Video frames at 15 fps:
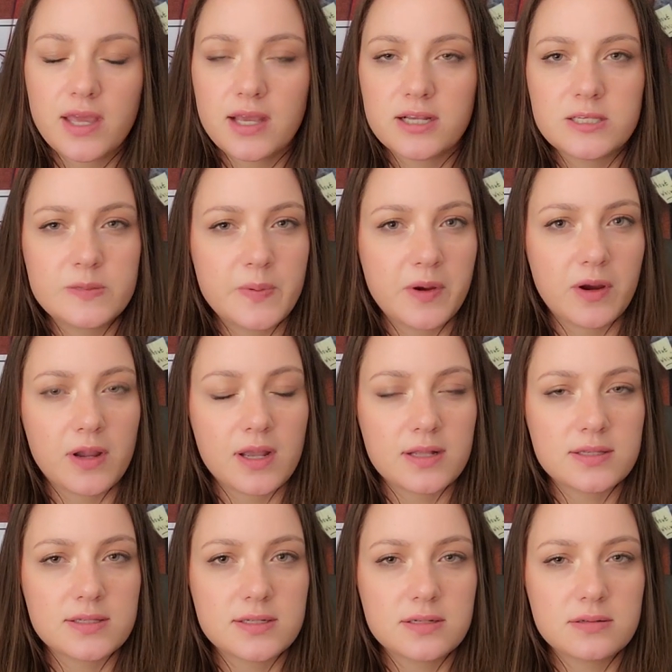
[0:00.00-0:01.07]
they
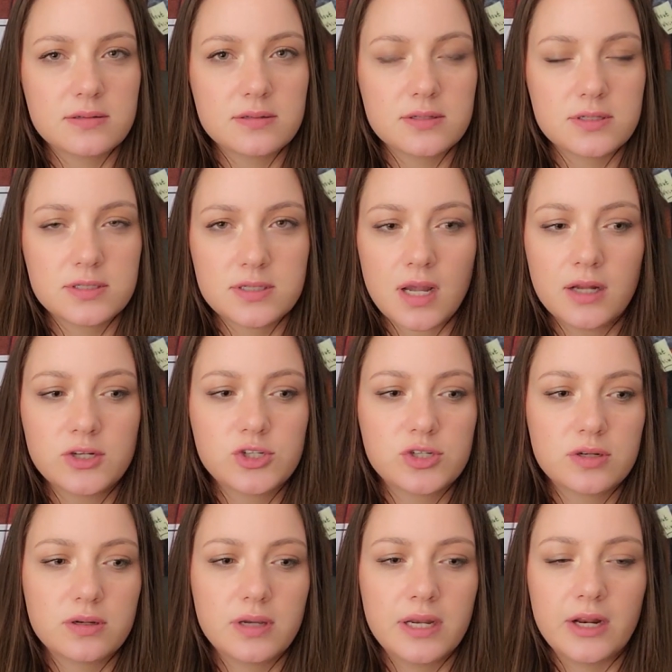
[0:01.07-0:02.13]
experienced
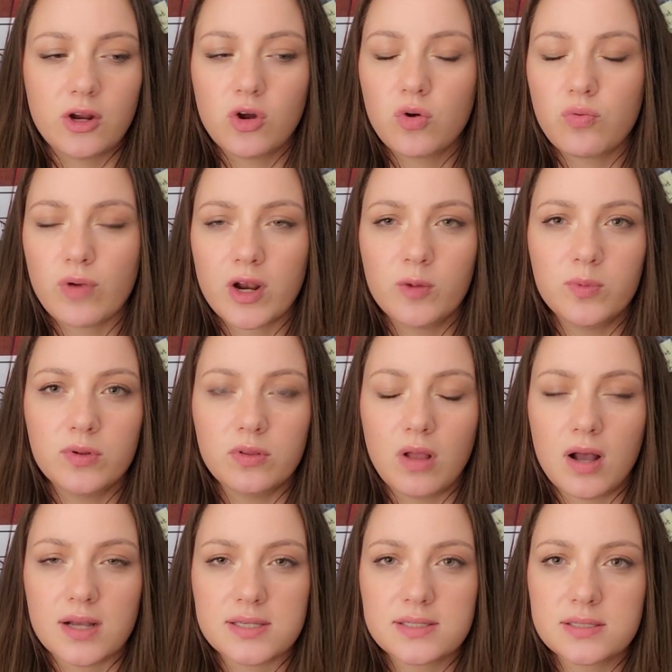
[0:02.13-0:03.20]
such an incredible
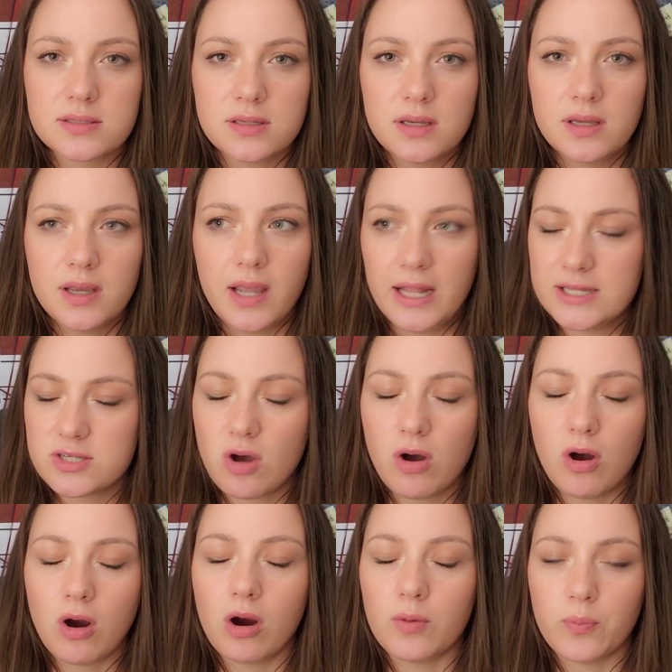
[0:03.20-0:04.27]
loss, it's
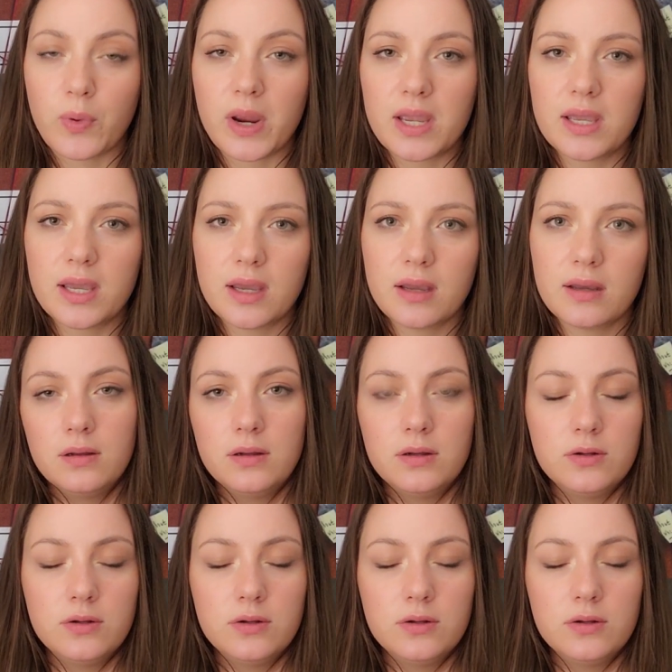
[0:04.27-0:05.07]
heartbreaking.